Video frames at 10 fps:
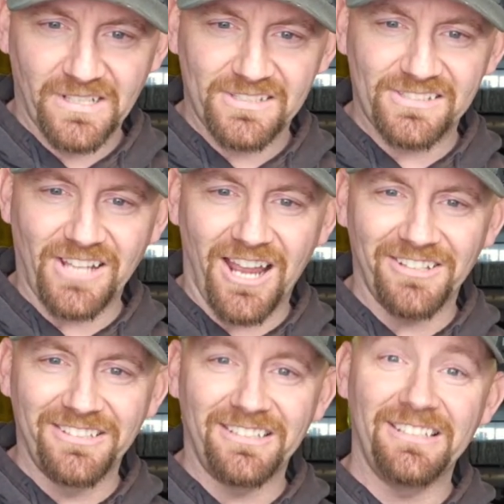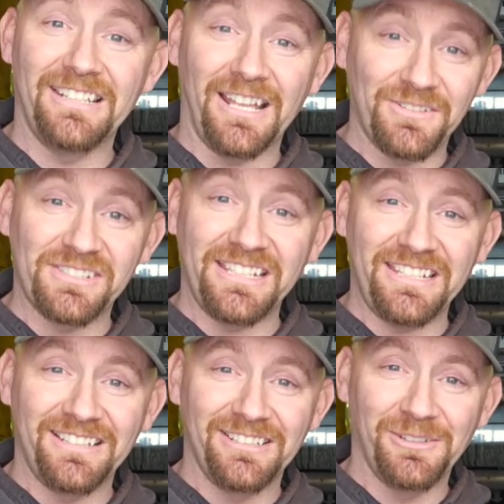Scotland? See
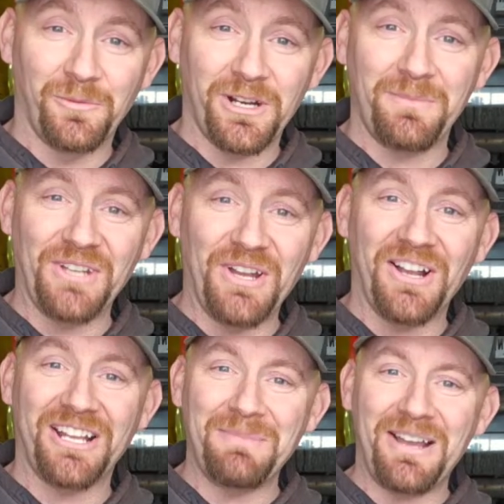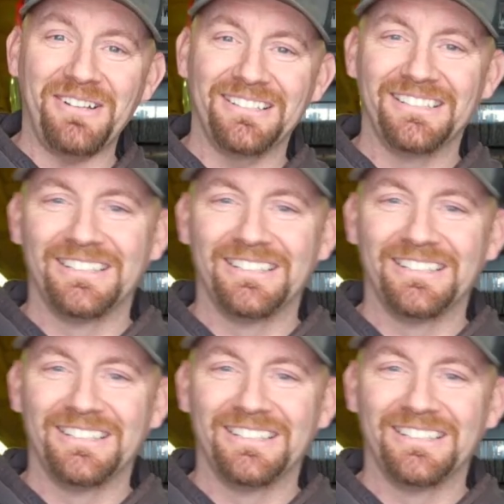what I'm talking about?